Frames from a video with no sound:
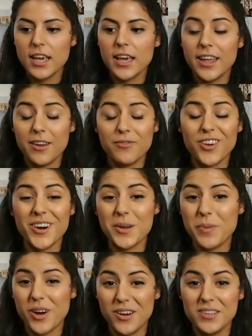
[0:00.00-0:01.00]
in a very
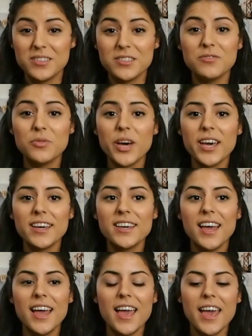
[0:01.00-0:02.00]
positive way,
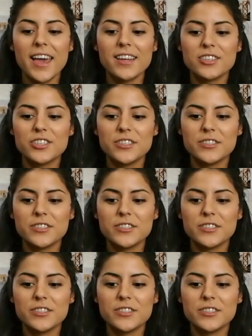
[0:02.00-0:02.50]
and she's